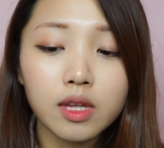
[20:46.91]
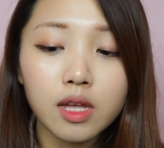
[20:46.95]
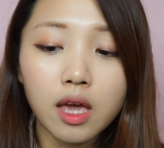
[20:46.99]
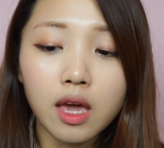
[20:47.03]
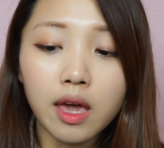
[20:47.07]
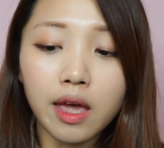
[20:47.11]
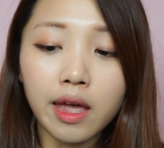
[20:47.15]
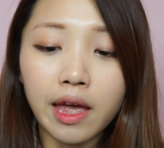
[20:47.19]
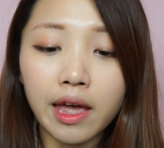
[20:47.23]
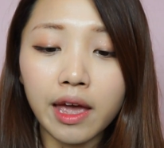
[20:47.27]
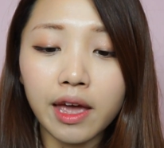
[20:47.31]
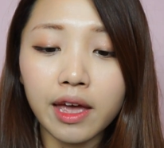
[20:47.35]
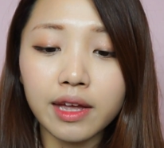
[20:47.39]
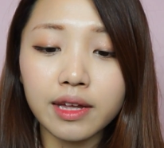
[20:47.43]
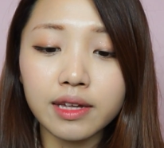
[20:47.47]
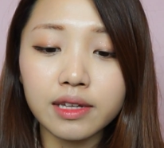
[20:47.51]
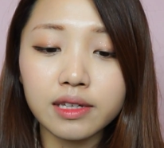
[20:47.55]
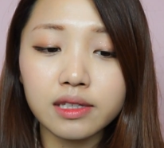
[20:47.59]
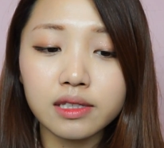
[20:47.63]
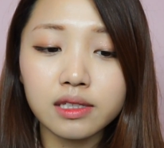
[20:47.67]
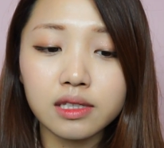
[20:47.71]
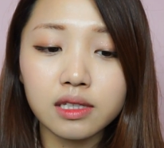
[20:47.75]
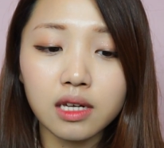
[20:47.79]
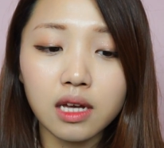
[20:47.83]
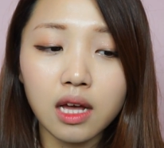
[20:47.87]

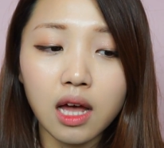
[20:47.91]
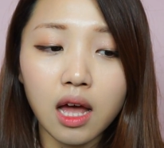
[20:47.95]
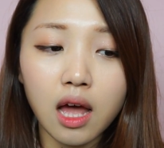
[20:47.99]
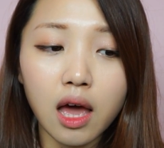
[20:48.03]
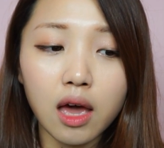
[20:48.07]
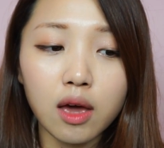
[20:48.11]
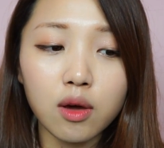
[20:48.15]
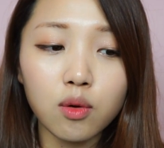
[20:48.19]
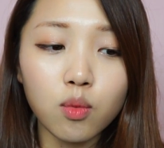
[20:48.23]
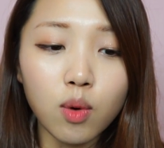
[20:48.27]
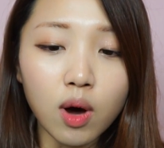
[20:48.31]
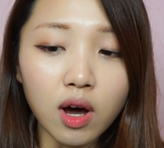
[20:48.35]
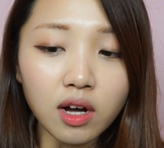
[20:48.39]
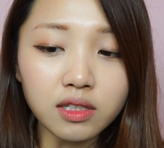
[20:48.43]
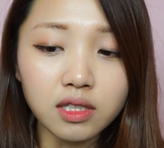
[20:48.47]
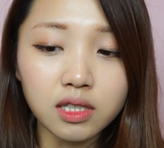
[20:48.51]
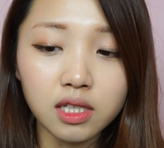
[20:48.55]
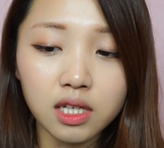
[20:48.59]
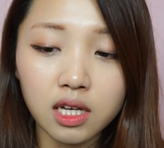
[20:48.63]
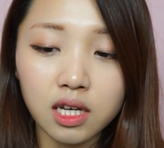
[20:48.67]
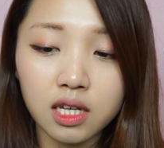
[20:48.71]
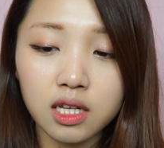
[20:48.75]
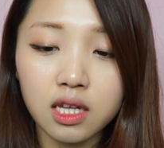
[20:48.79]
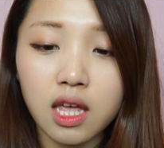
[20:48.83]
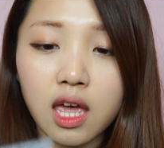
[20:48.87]
and I walked
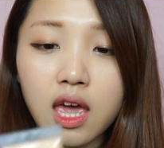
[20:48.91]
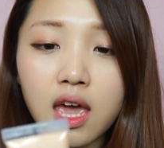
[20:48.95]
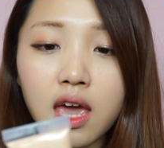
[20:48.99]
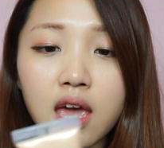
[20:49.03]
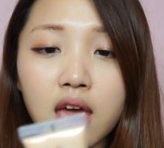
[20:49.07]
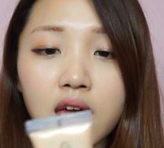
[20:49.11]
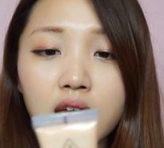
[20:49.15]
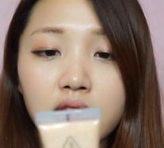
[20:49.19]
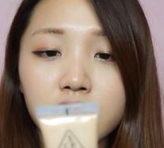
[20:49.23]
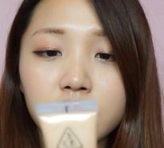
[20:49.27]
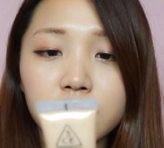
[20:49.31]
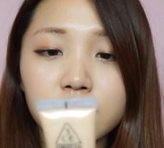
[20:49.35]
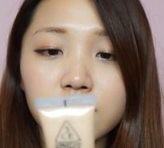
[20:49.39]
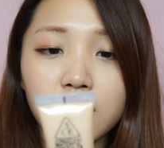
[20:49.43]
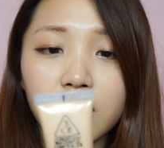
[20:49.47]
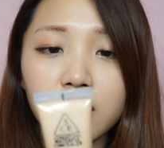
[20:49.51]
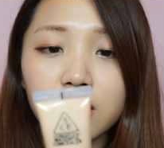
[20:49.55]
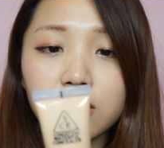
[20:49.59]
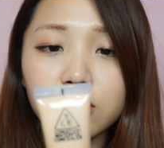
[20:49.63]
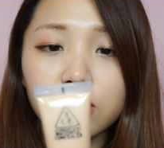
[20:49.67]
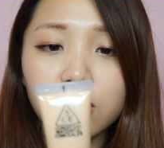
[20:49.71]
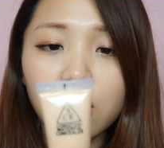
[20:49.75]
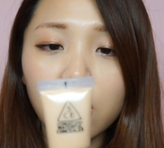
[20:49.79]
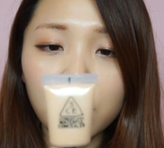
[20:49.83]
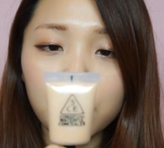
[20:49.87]
in and I
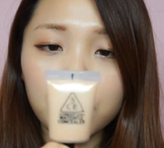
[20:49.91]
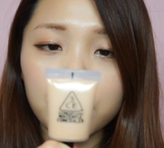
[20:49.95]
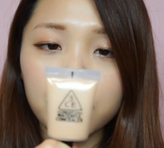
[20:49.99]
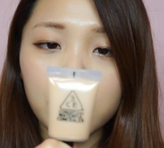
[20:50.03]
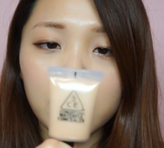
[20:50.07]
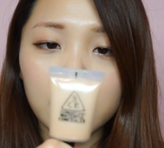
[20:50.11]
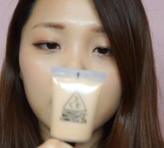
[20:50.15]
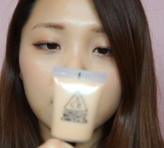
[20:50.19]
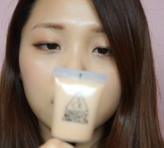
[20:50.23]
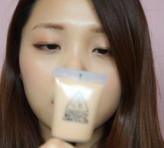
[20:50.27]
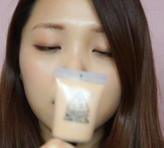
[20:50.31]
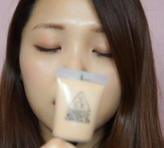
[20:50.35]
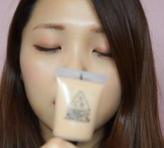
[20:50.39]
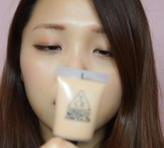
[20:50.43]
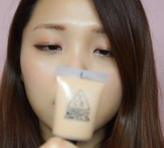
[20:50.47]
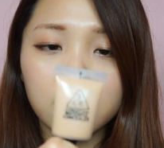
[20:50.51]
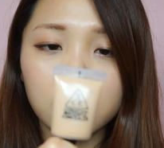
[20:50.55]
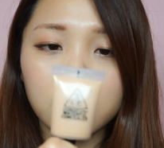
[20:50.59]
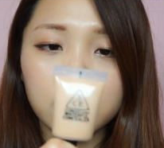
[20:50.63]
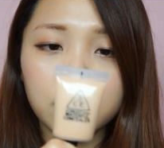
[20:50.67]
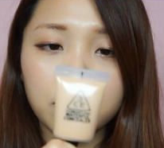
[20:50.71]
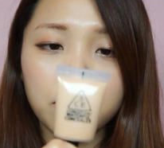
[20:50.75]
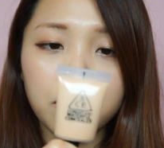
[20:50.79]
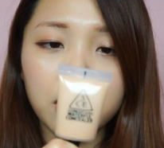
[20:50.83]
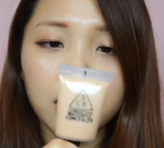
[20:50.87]
saw this. This is
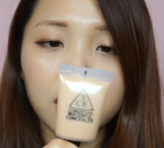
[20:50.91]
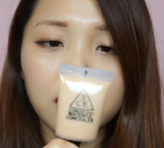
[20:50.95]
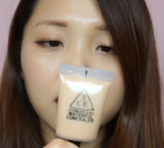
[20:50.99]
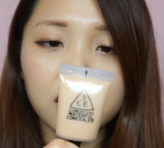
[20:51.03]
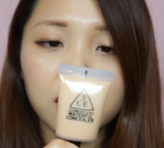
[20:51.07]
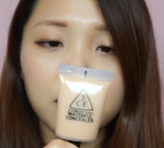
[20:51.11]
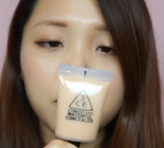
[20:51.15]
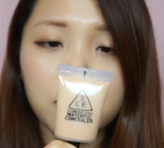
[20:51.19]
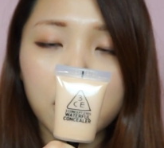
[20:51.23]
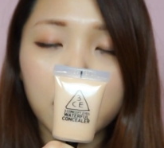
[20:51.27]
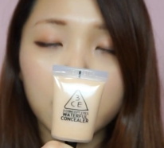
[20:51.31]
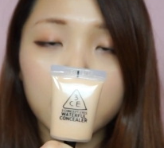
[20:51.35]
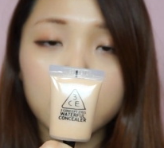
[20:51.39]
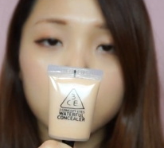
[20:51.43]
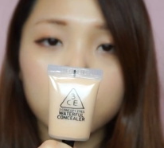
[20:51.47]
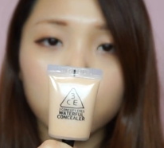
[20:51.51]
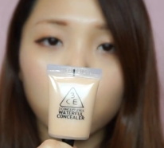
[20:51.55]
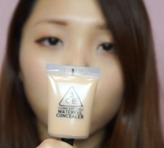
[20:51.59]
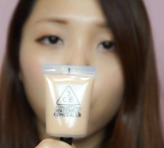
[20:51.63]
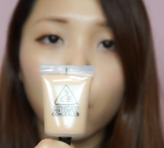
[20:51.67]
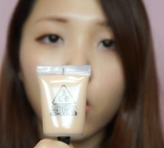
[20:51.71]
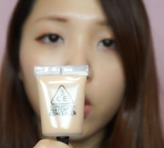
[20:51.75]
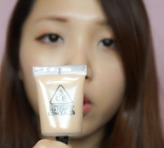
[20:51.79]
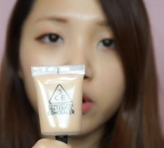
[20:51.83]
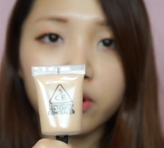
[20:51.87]
3 Concept Eyes
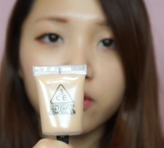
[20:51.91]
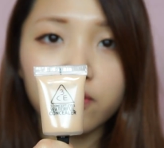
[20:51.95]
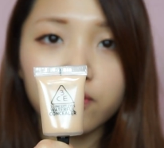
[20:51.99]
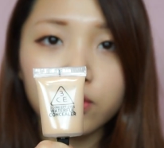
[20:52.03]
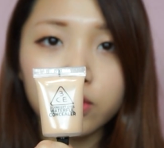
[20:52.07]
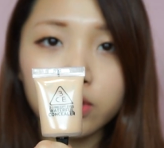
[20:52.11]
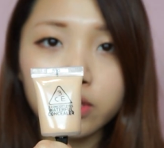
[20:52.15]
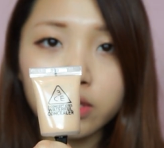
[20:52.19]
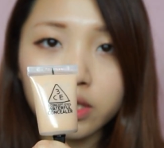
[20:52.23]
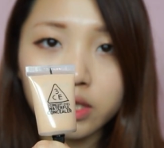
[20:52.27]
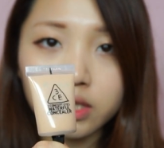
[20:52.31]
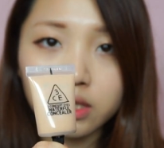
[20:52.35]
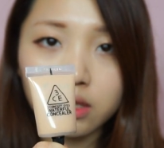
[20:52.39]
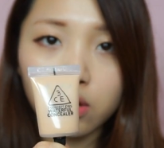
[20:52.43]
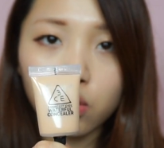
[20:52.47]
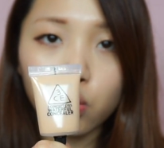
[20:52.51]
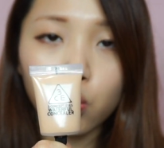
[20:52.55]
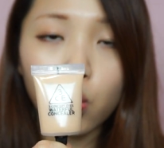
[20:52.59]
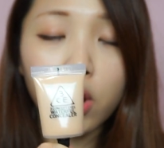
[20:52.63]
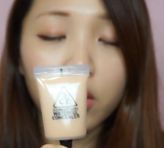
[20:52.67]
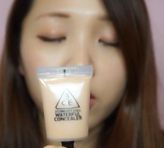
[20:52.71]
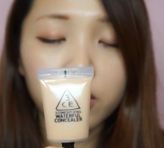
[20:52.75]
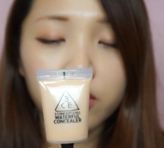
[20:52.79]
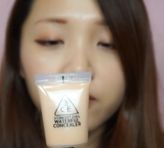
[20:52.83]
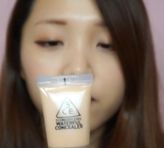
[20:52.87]

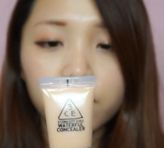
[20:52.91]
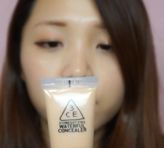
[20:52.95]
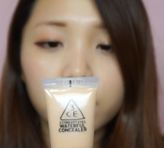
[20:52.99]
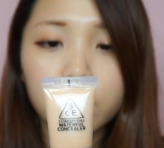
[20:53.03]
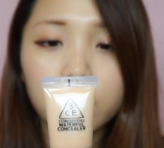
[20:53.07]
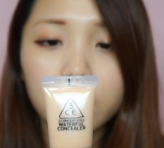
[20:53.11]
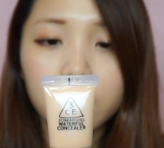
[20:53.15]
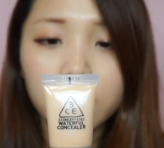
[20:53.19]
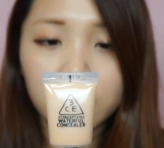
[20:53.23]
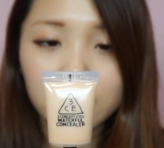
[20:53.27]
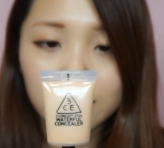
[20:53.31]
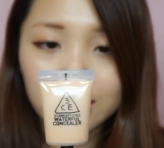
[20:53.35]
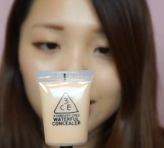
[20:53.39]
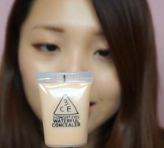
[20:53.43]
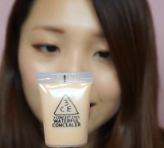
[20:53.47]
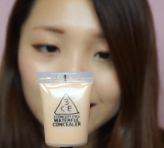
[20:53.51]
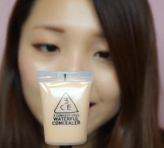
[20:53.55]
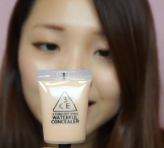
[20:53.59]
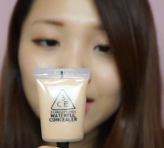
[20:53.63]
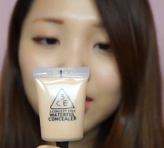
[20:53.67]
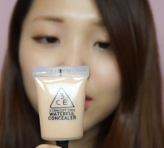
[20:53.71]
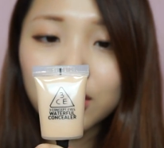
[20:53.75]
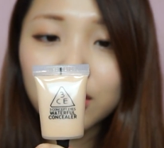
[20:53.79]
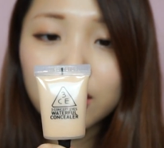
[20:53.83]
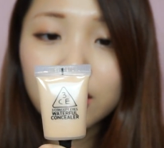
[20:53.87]
Waterful
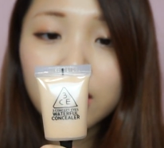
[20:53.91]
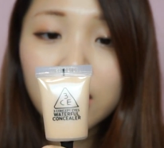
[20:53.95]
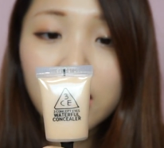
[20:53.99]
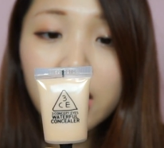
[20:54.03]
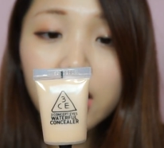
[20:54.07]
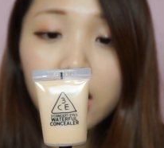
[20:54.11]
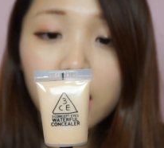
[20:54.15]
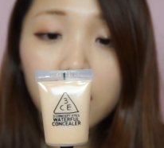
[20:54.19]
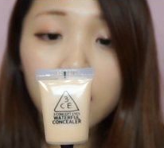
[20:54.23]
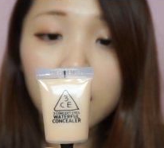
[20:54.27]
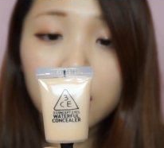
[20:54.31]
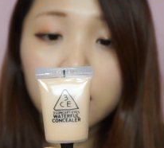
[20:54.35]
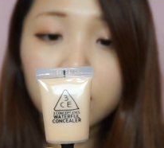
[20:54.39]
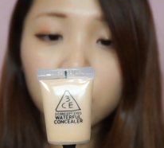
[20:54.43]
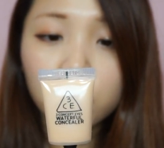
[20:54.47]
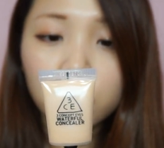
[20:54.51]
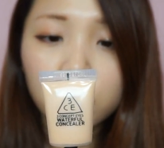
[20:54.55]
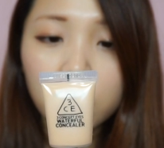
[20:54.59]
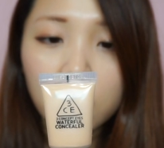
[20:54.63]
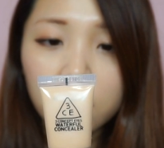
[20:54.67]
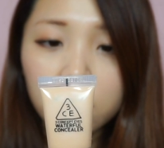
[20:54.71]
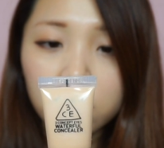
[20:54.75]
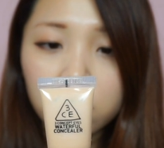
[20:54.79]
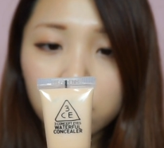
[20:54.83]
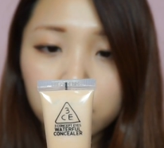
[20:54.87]
Concealer in
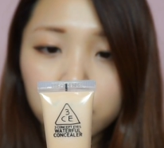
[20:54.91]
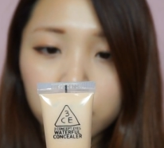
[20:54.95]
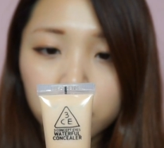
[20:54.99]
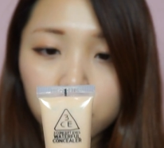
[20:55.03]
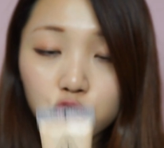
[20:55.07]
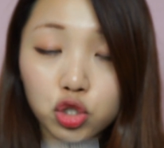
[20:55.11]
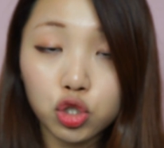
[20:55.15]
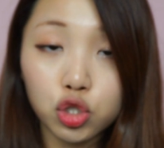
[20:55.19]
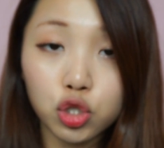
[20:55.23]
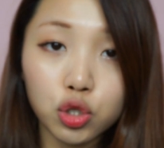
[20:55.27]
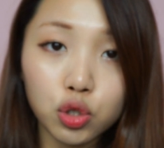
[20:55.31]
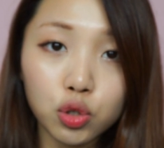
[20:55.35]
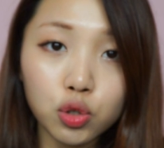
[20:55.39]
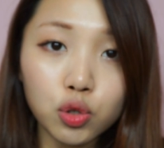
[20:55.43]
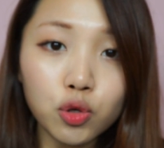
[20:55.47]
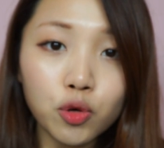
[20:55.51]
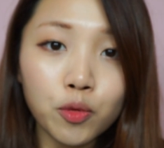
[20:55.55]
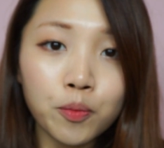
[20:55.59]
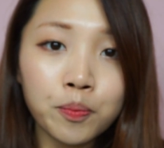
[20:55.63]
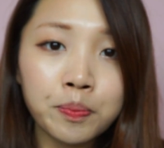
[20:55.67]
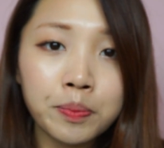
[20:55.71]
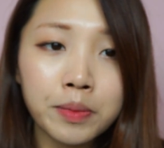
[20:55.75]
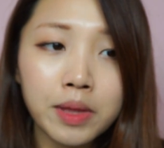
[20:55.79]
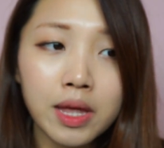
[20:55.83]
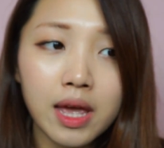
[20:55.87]
shade number 2.
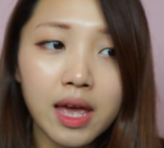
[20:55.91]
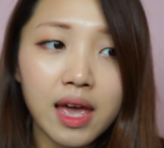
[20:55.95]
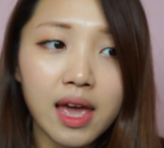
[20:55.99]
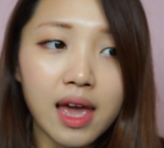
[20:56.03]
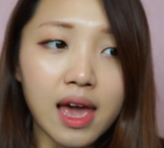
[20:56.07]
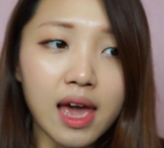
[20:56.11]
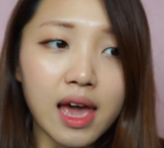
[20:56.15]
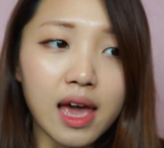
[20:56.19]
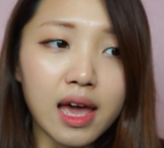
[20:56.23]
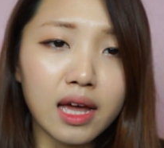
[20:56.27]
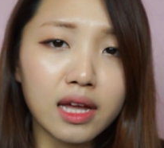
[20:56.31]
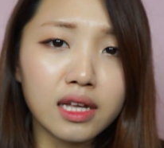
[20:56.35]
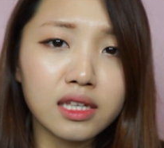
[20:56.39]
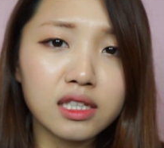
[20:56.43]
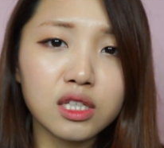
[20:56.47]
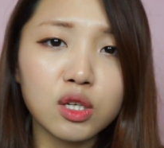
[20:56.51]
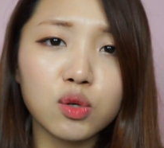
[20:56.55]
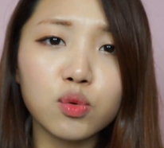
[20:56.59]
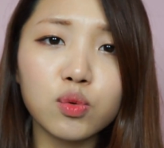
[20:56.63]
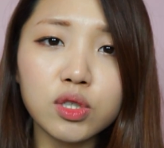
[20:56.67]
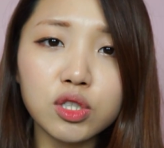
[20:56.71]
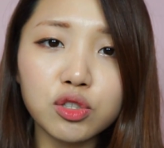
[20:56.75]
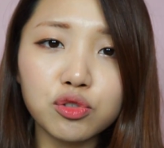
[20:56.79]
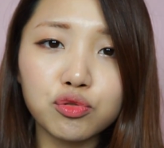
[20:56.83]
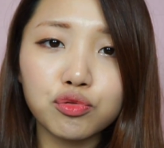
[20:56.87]
And it
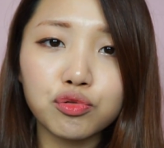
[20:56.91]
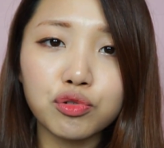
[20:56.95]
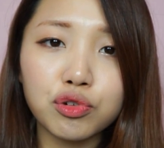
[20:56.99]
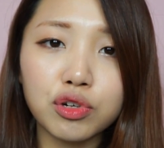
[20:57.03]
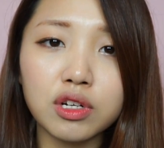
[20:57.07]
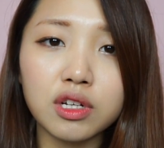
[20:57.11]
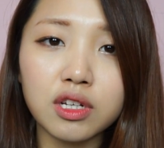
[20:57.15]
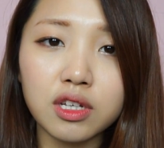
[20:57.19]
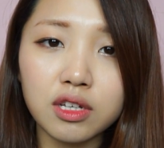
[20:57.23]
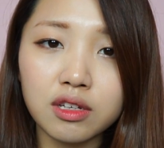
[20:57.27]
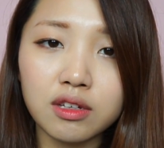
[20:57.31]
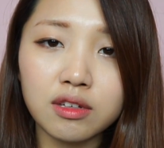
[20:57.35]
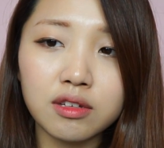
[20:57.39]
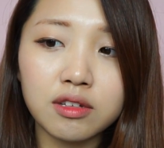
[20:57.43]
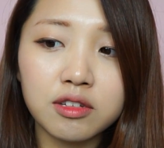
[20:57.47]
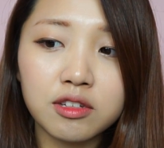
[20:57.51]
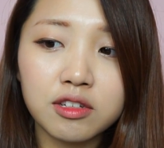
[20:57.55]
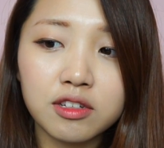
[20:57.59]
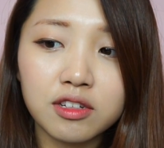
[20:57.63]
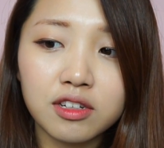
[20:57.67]
was really